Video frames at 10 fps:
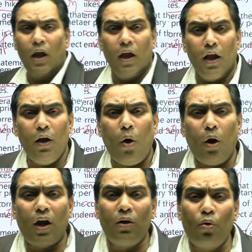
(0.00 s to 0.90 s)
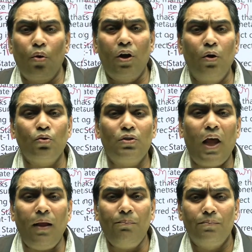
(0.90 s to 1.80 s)
in order to reduce
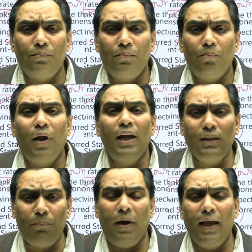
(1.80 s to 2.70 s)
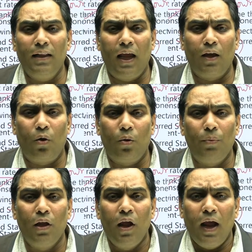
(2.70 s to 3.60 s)
the money supply in the economy,
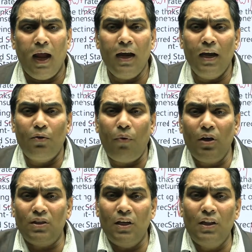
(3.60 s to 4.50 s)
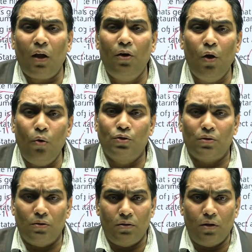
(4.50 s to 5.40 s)
and it was in the news.
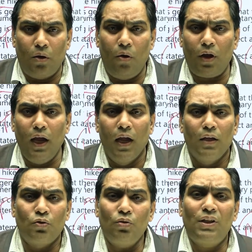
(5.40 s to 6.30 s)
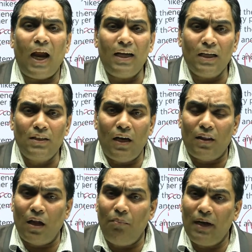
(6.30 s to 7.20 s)
Okay, so that is
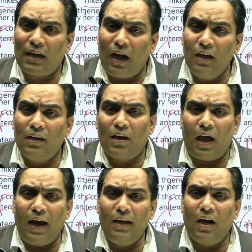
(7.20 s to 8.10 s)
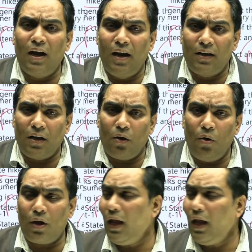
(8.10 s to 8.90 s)
nothing but current related. Okay,